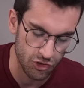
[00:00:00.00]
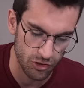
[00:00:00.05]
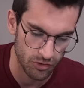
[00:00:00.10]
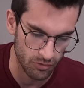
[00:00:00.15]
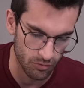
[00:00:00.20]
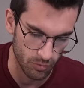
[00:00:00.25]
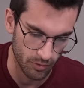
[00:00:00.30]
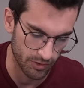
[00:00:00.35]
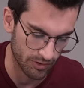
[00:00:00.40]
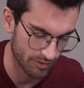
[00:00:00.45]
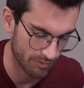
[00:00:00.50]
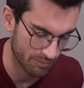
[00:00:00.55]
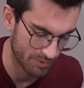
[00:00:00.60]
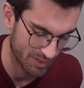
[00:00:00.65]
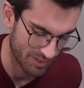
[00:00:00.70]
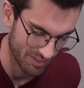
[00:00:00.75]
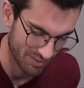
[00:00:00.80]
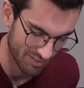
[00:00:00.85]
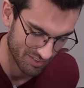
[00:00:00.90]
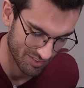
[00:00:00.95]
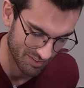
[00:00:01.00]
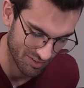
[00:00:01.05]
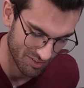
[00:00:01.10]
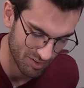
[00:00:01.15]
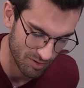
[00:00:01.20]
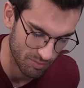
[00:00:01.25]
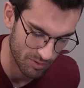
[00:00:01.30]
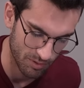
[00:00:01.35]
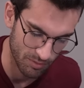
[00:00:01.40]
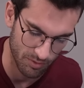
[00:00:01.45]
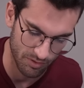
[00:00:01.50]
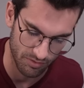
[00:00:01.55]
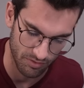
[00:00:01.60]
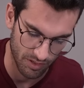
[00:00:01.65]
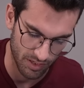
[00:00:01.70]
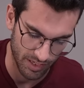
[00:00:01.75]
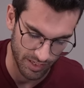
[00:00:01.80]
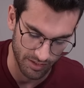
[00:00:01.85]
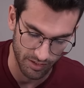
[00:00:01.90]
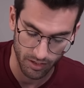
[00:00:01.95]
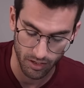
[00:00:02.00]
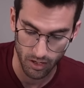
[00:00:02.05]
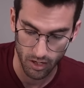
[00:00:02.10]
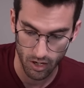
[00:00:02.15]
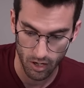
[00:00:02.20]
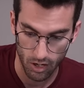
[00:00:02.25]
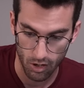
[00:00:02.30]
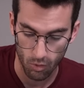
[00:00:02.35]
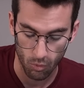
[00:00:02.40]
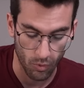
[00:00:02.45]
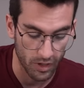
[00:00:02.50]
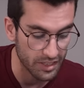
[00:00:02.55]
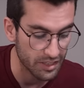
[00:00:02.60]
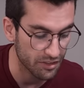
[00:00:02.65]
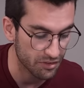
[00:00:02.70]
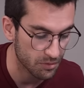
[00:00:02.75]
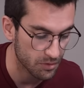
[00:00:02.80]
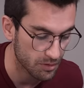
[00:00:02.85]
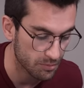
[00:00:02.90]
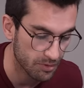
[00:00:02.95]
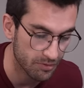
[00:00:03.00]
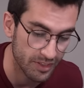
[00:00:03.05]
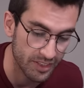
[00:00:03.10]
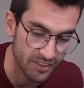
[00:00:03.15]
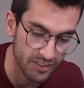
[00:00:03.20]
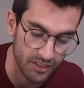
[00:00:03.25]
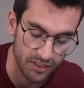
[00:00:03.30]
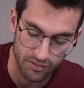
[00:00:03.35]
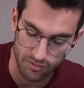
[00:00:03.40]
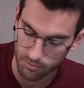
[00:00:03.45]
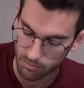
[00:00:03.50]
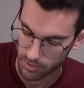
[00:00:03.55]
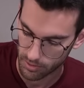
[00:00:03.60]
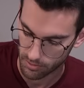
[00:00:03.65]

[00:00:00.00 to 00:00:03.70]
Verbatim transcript: shouldn't work because the CPU is fine. What else would have prevented us from